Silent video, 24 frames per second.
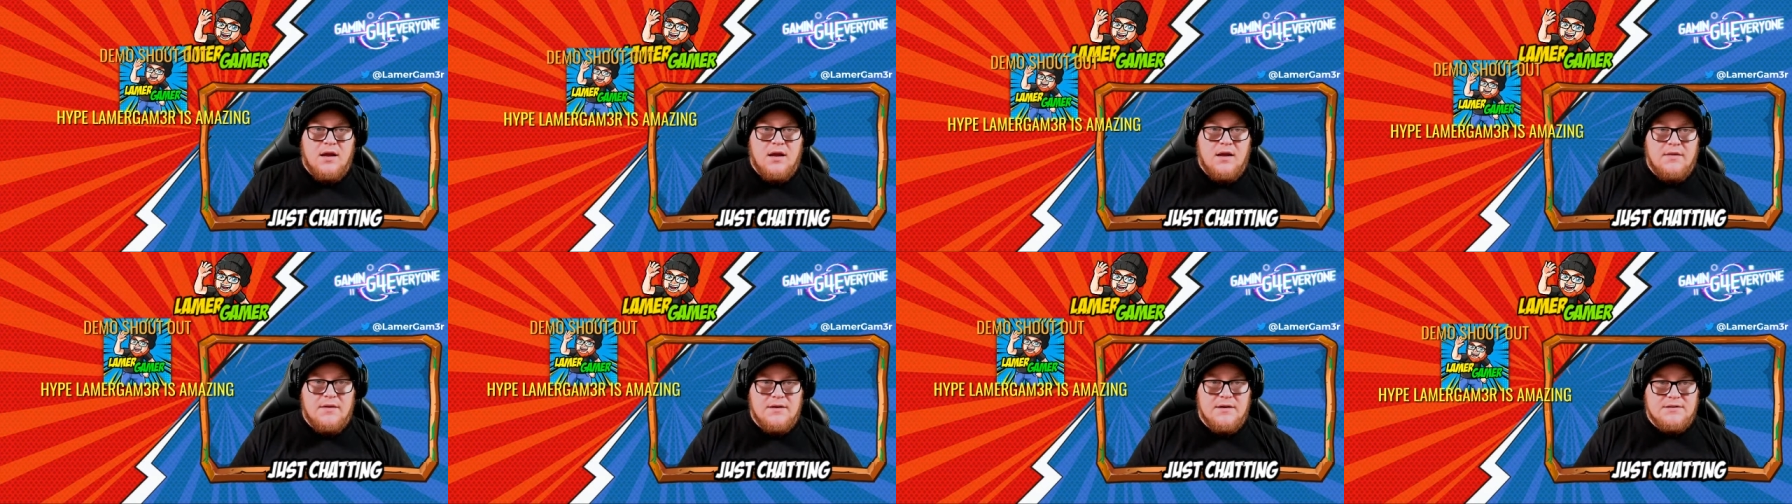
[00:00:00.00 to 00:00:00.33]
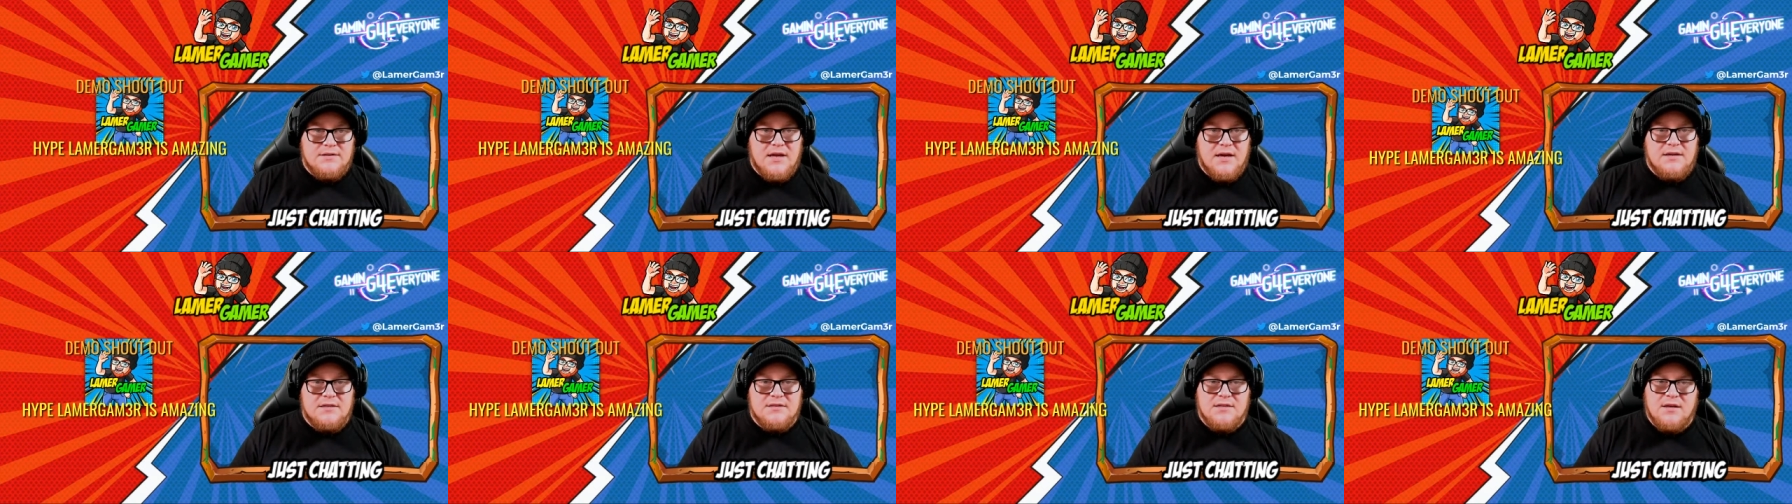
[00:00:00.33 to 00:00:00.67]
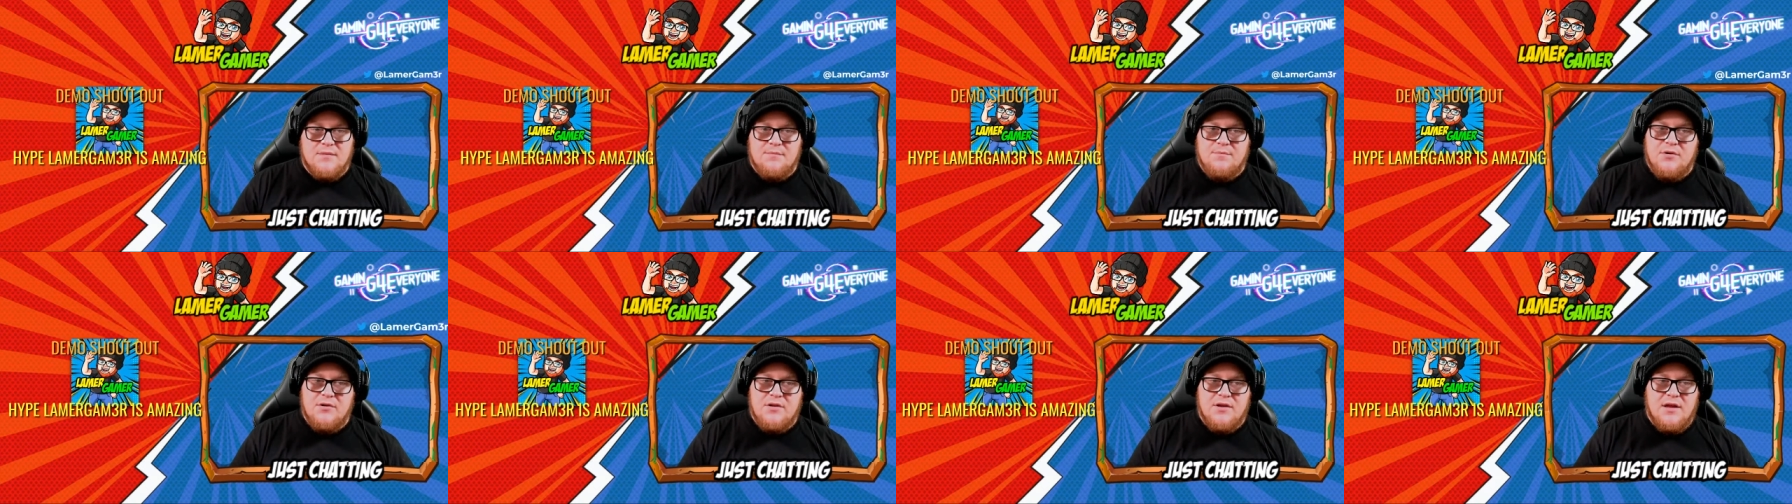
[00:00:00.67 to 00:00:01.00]
In this case,
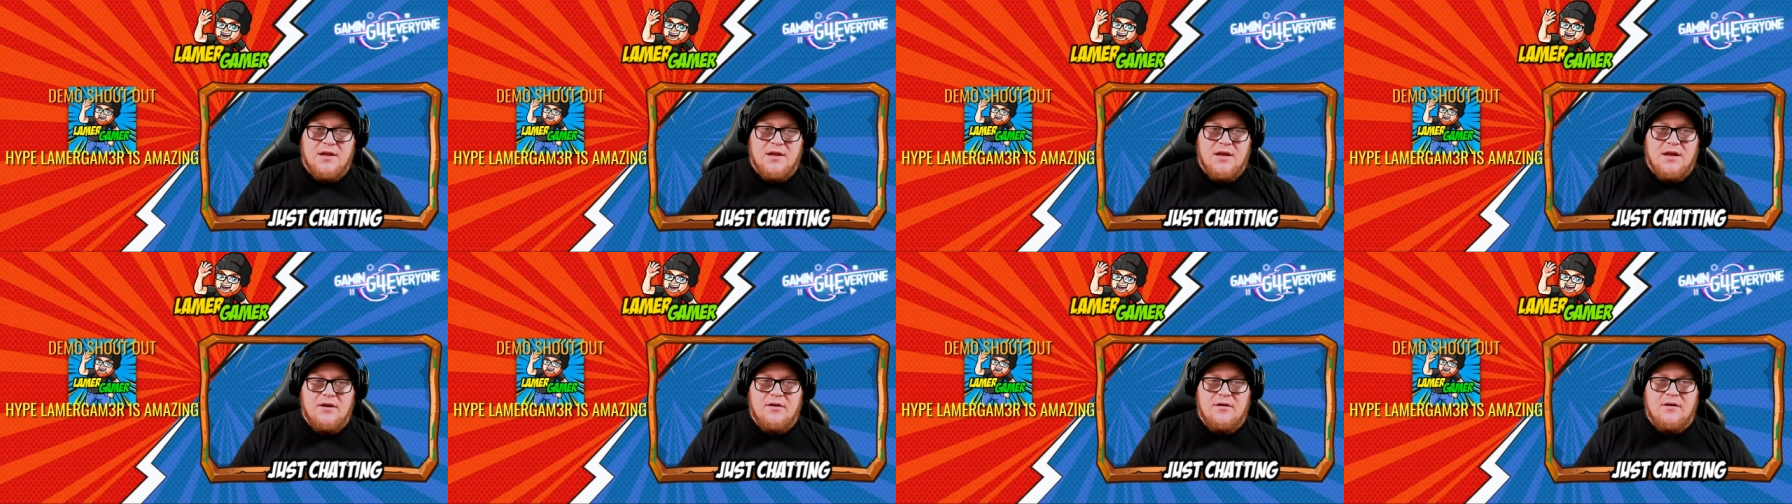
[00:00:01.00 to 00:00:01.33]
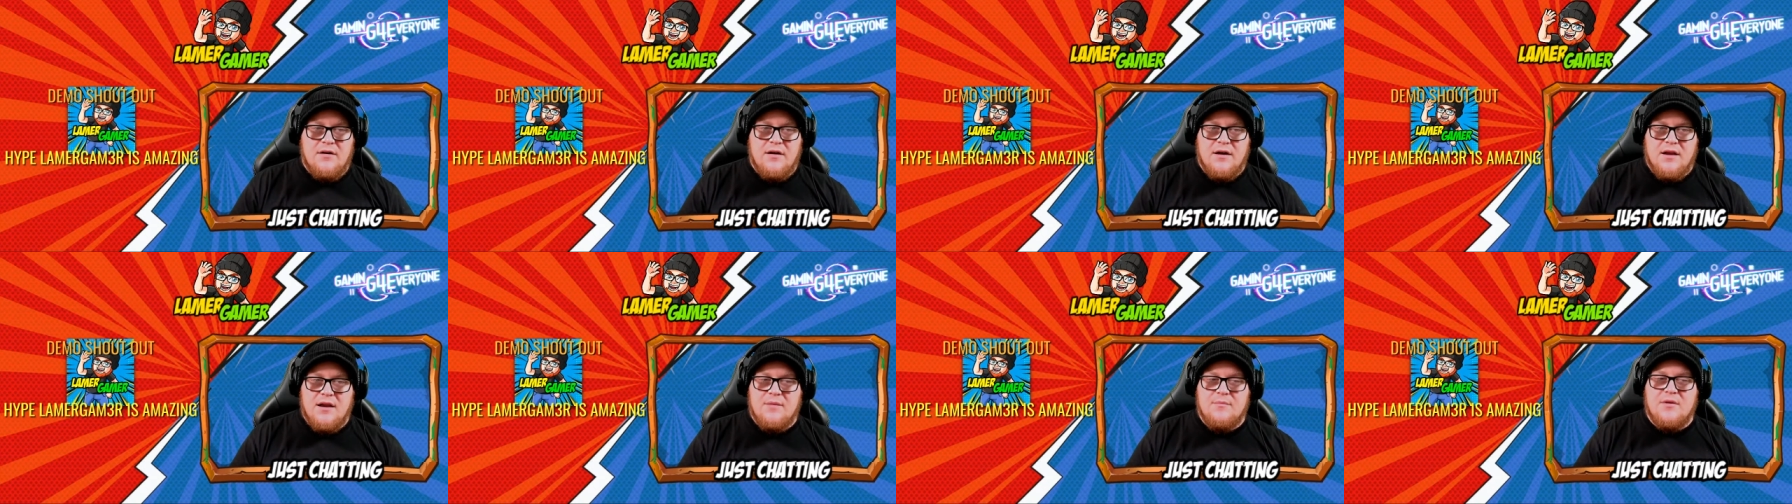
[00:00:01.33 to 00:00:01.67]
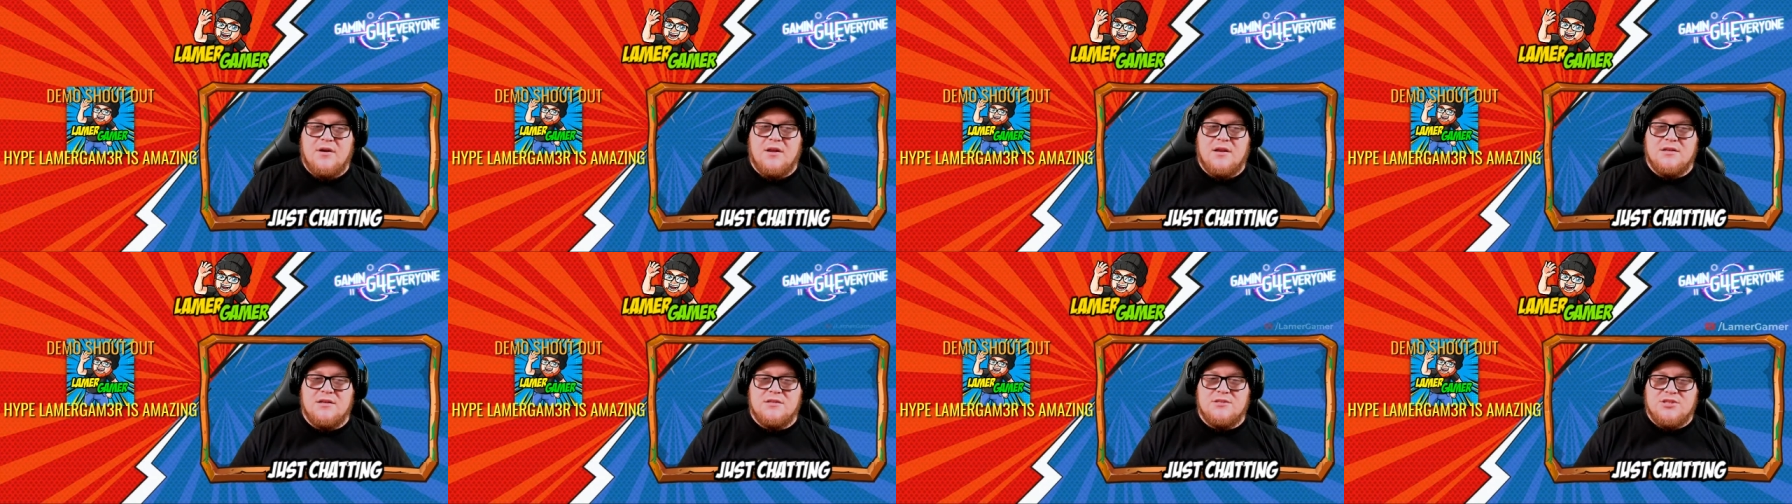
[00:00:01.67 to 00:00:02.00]
I'm putting it here and I'm
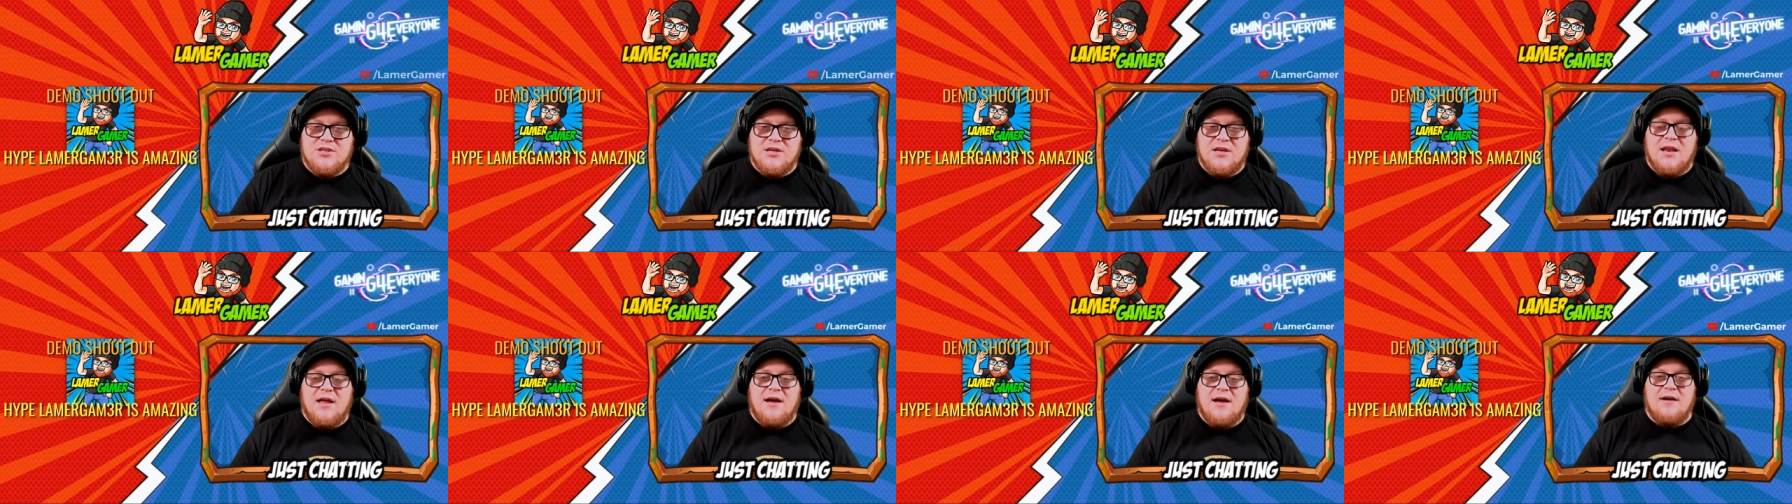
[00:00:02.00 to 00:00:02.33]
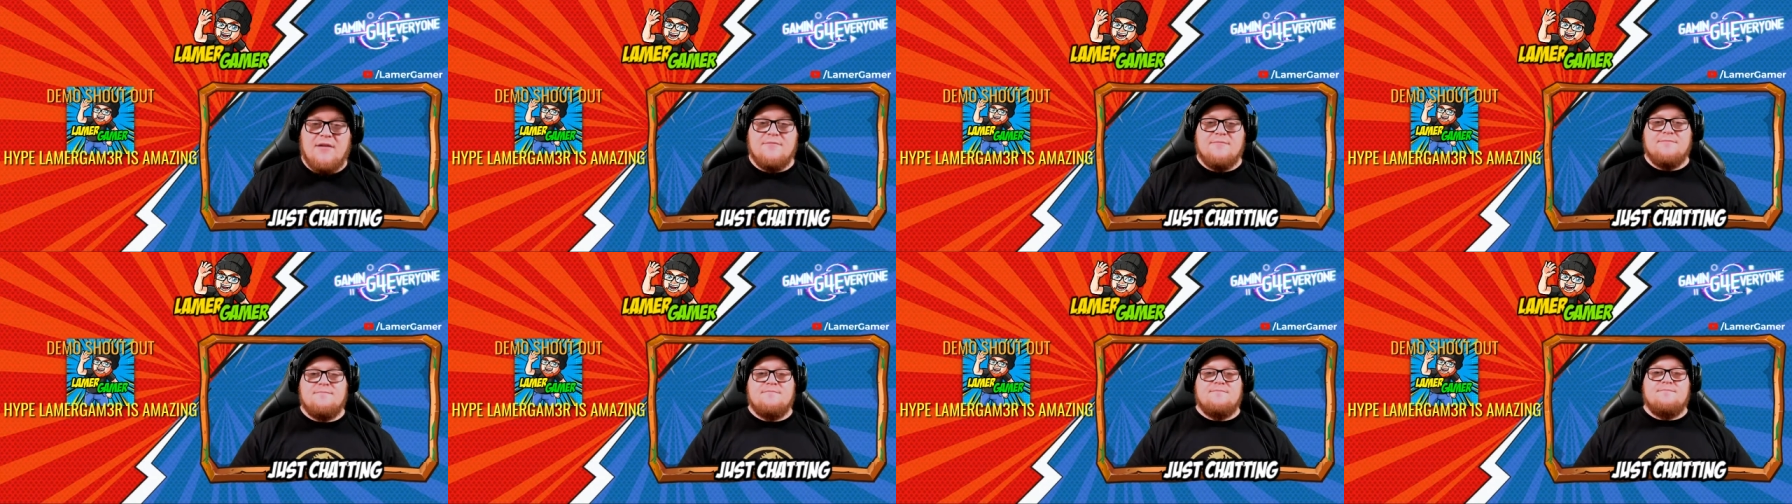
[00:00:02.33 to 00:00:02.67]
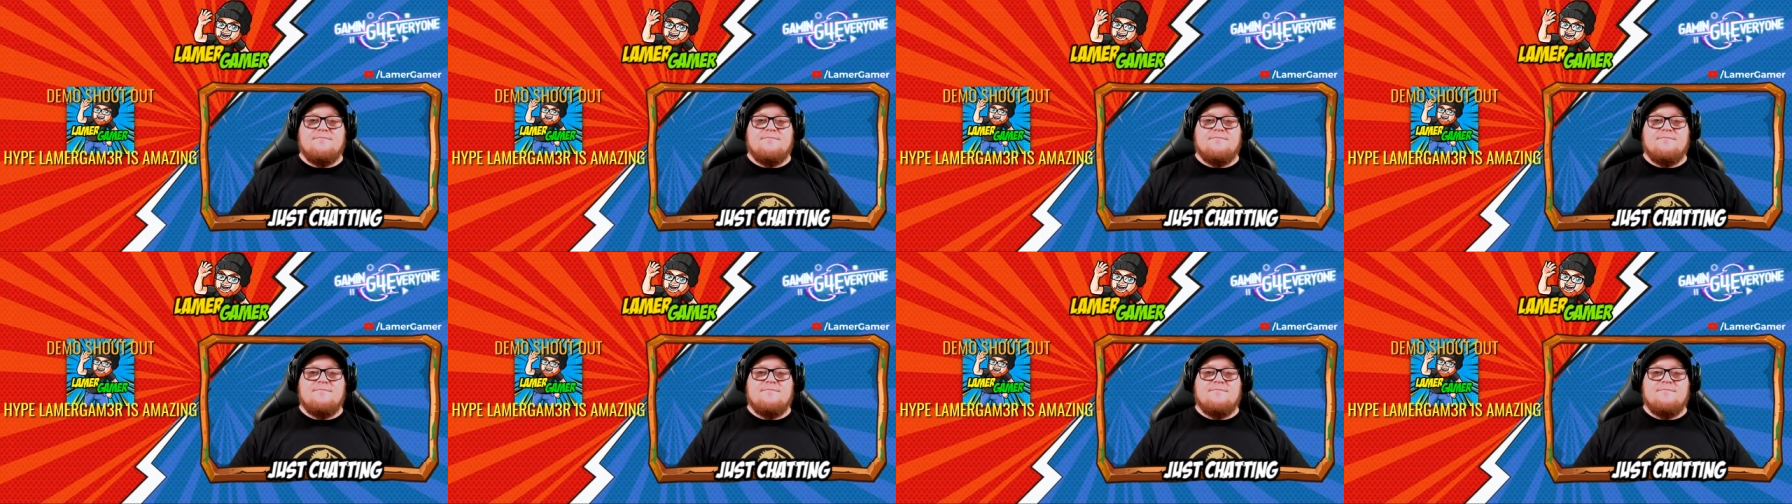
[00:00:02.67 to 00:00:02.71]
gonna chill out.